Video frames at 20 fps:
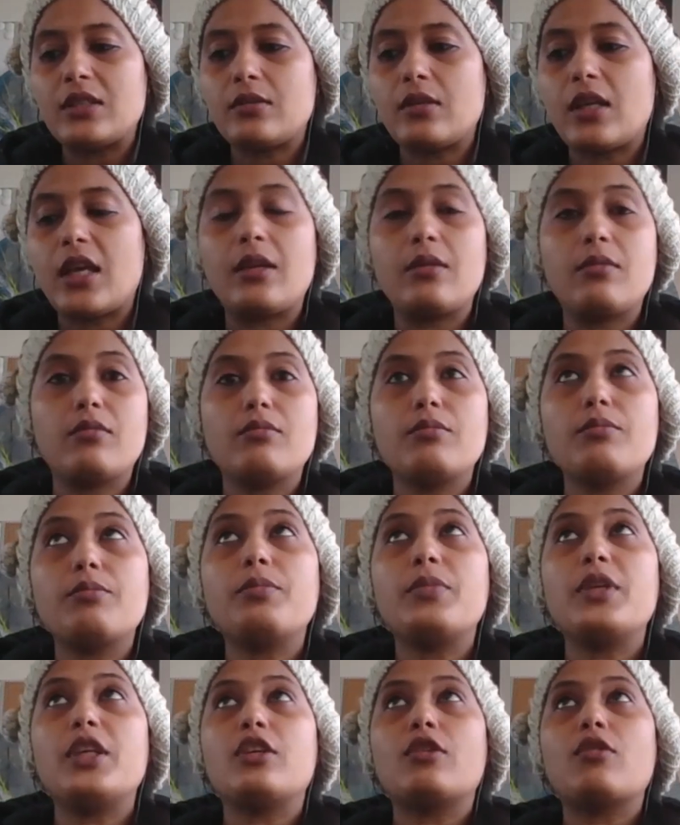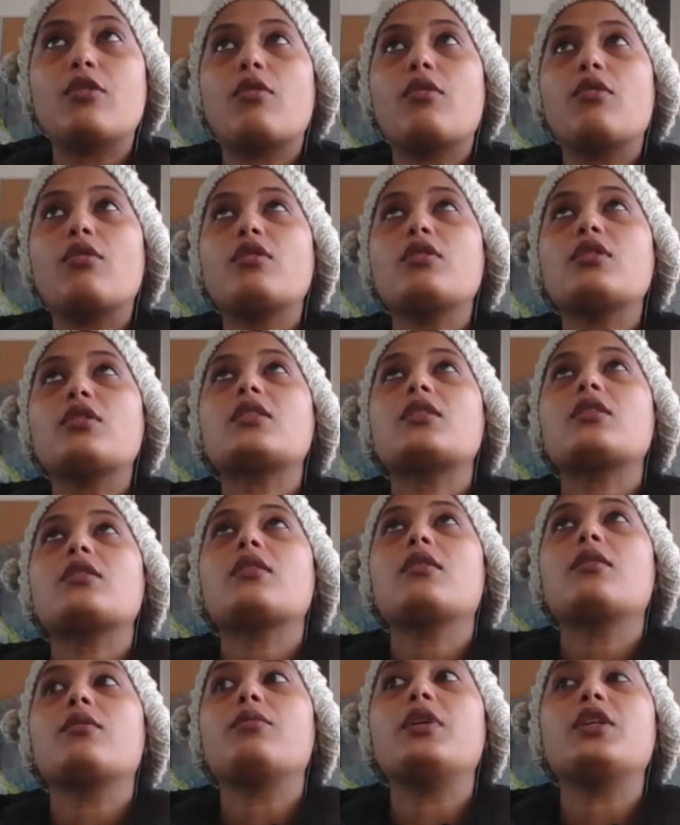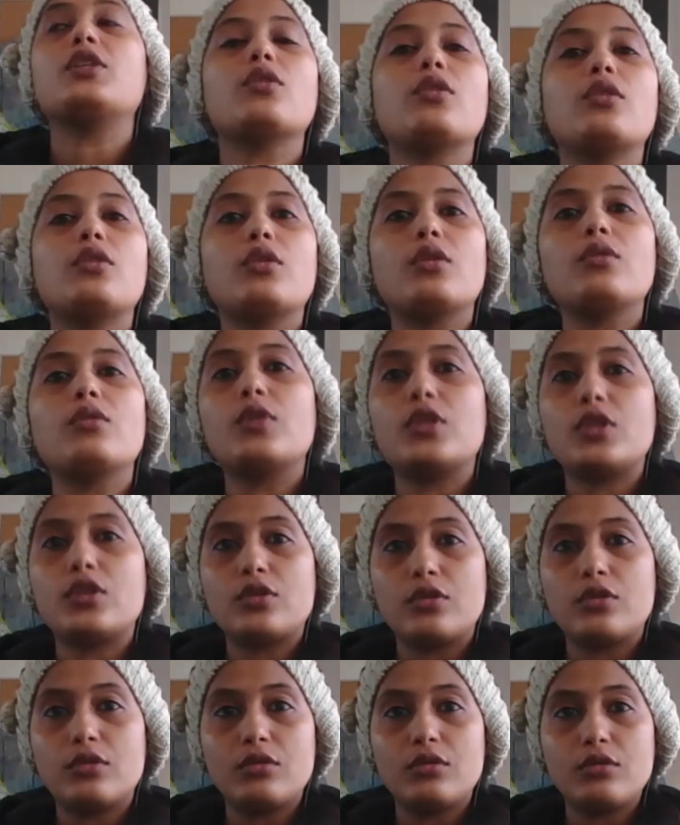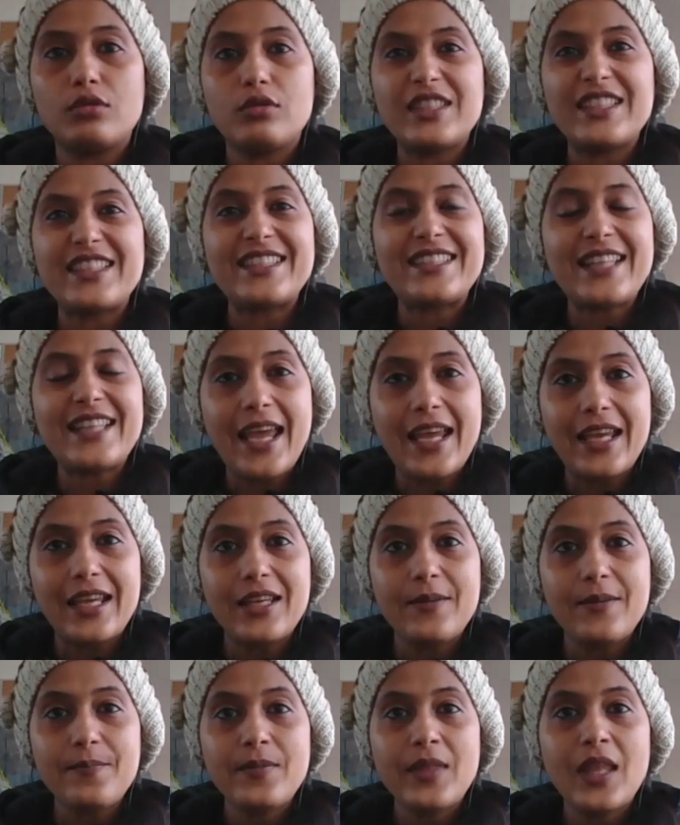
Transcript: and because we don't know what to say,